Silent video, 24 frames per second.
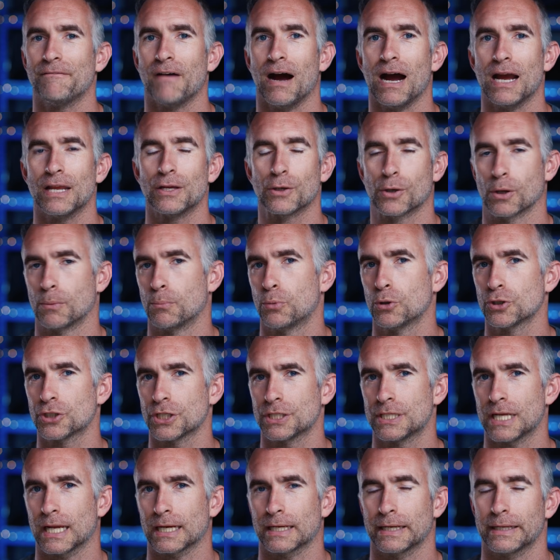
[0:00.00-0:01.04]
far you can push a
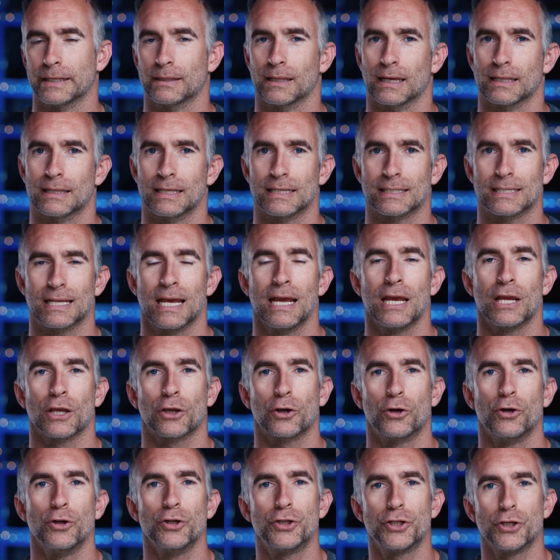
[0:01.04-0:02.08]
technique like this.
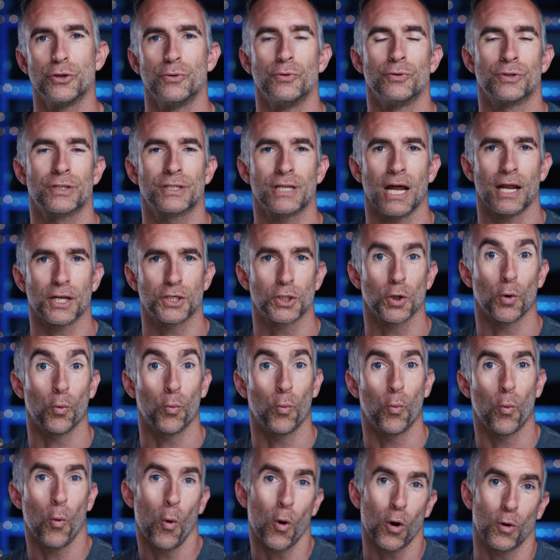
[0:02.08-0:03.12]
Could you start to
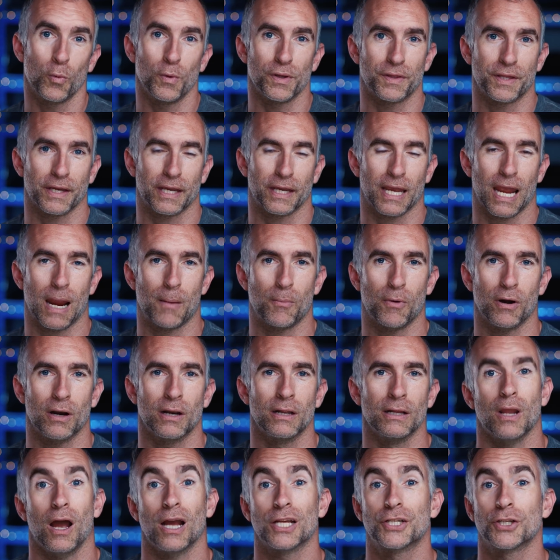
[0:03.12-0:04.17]
walk with the camera?
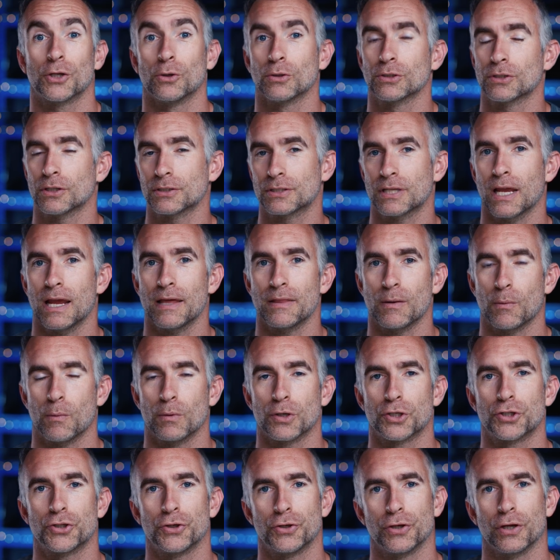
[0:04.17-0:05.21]
I should also say that we
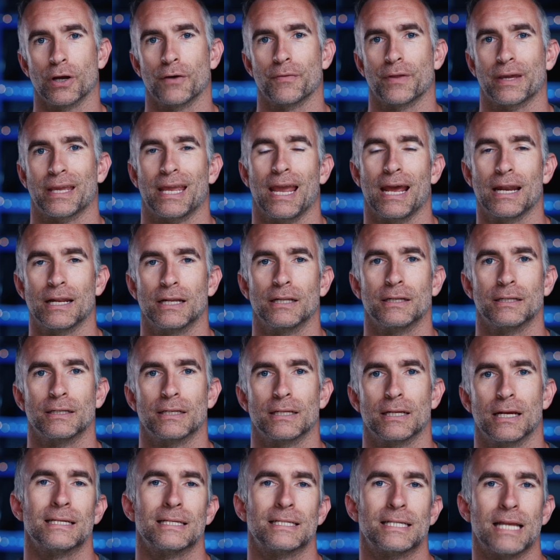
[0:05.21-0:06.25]
were shooting on the Canon
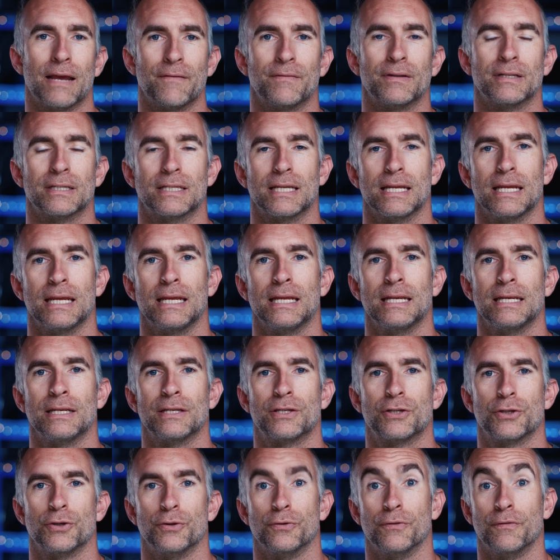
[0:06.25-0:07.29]
seventeen
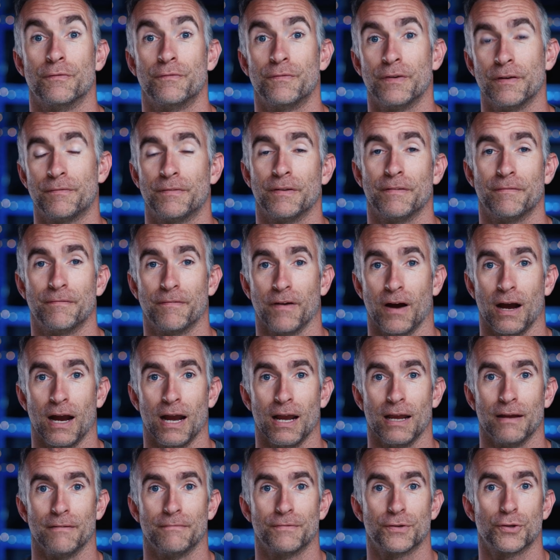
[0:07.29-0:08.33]
to
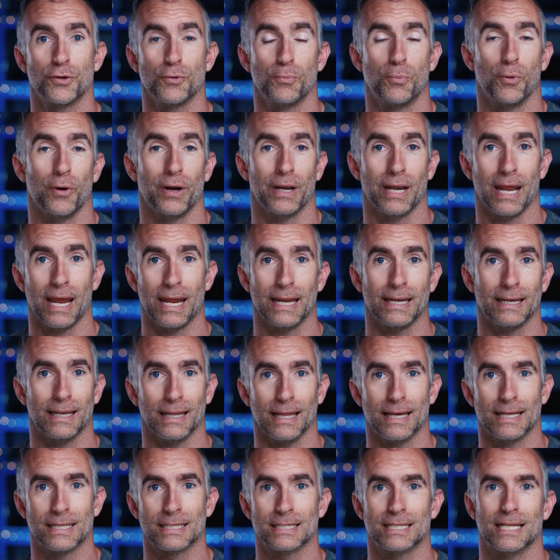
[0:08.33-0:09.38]
fifty-five two point eight
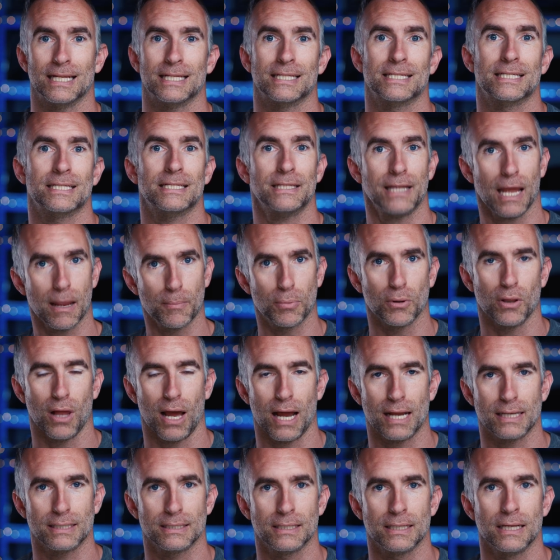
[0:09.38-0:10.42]
lens that's
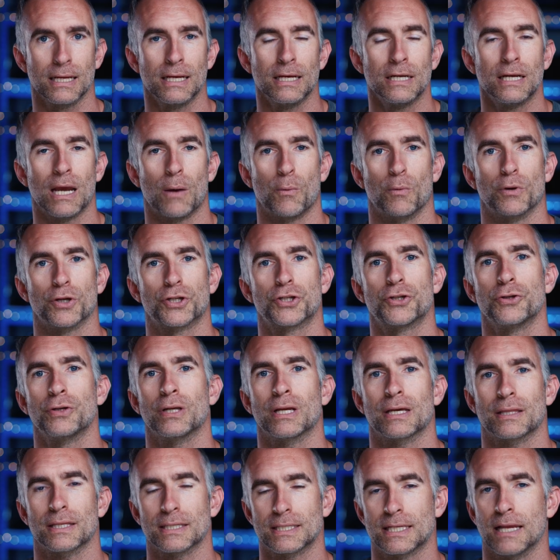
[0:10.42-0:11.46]
stabilized. And we were shooting
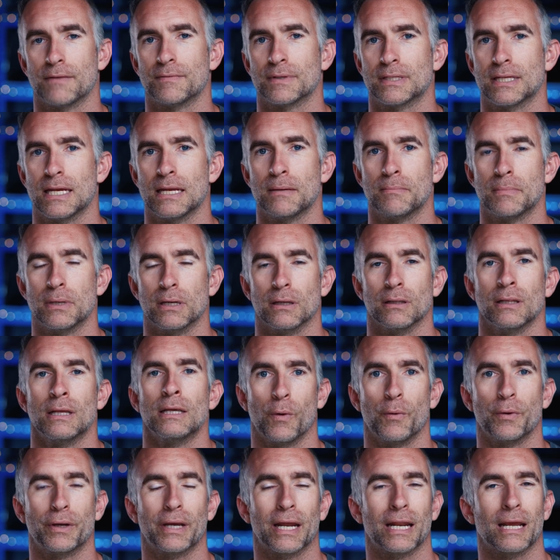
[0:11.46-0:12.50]
at the seventeen mil. We
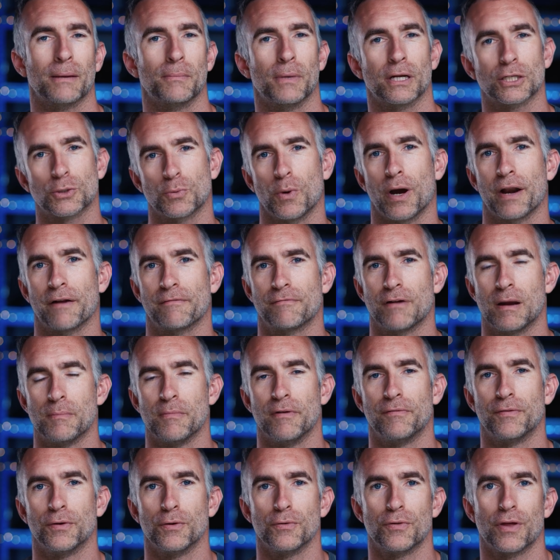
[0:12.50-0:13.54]
were getting a much wider frame
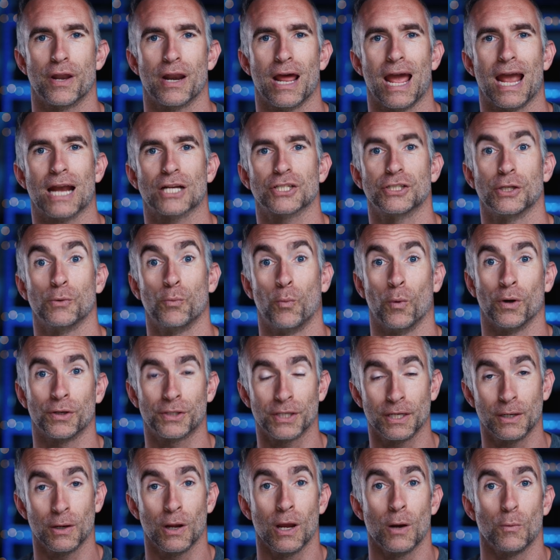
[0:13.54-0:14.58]
of view than I actually
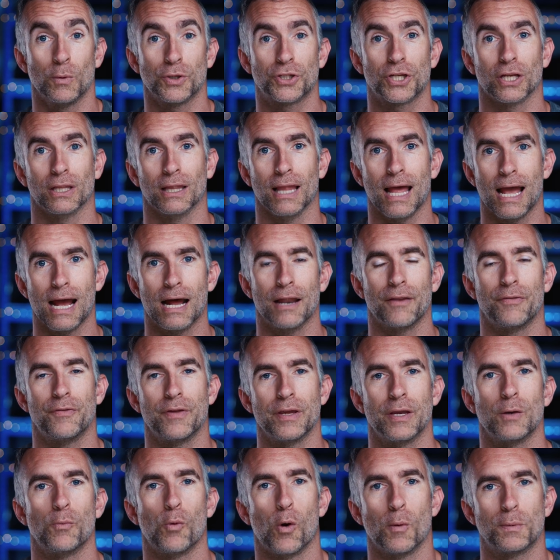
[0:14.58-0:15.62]
wanted, which allowed
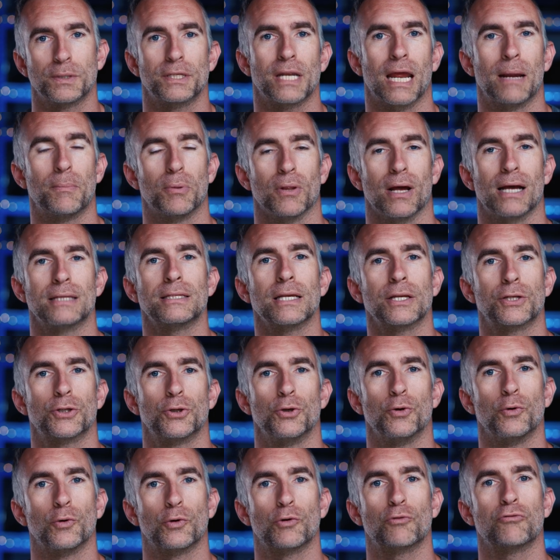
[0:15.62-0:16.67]
the warp stabilizer
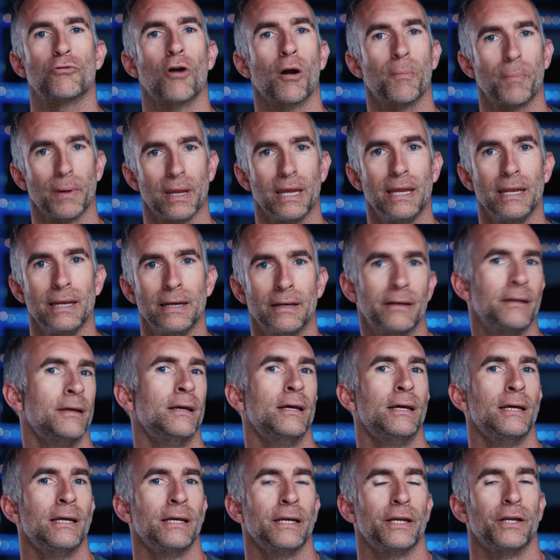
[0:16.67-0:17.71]
to crop in,
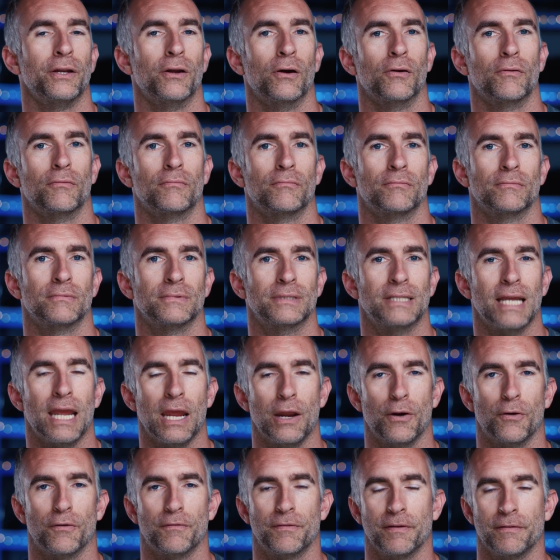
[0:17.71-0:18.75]
you know,
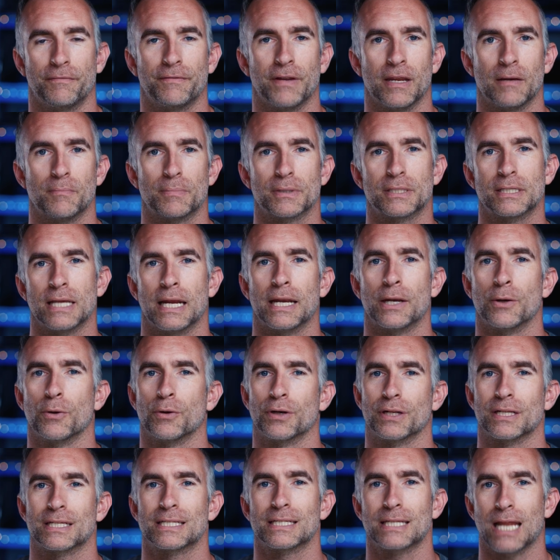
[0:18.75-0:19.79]
ten or fifteen percent in
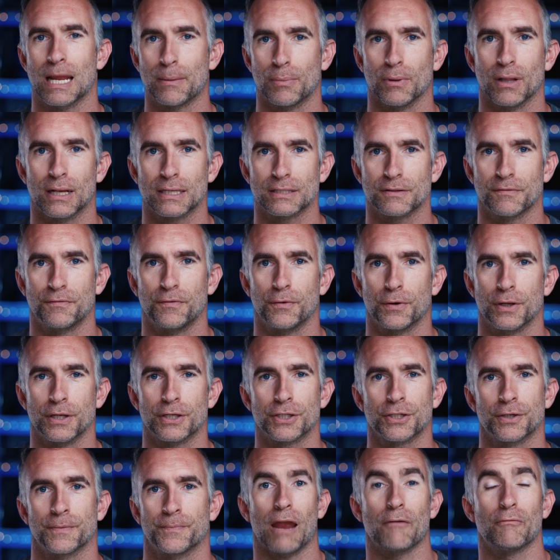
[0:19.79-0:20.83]
order to stabilize the
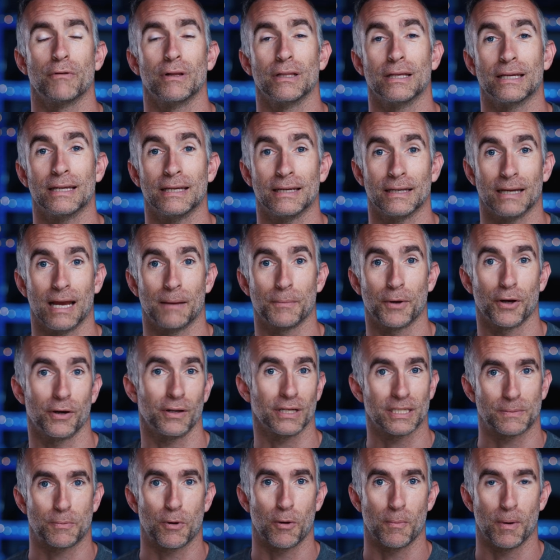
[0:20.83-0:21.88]
footage. I really am going to
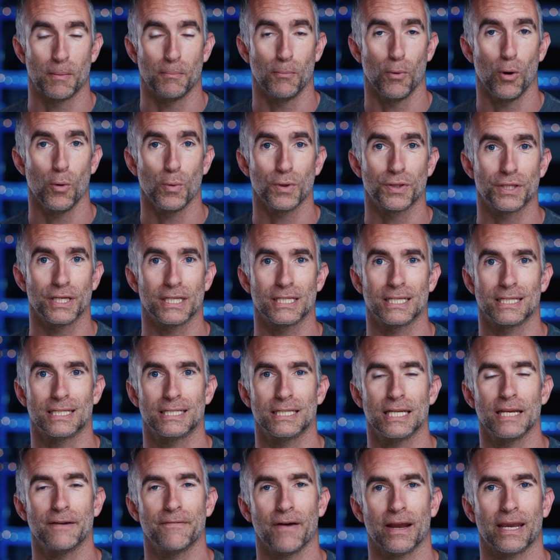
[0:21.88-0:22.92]
experiment more with this and
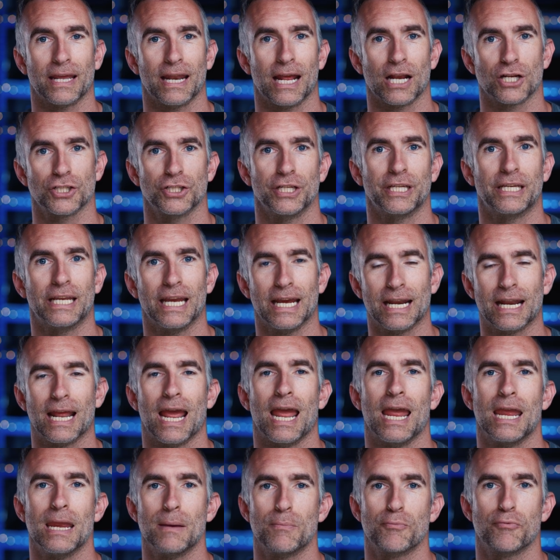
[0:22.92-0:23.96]
see if I can actually get
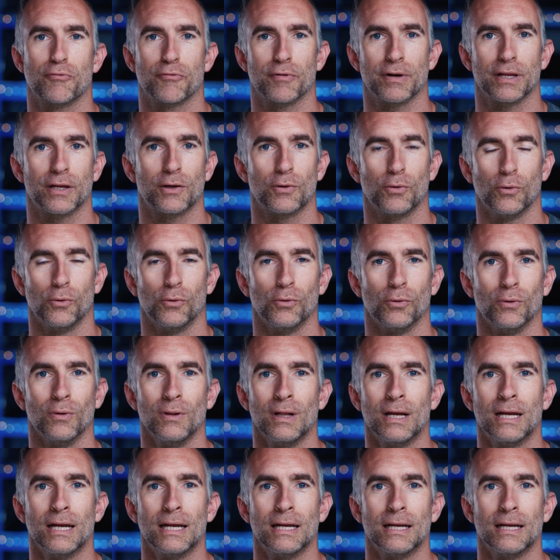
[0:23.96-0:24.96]
a pretty cool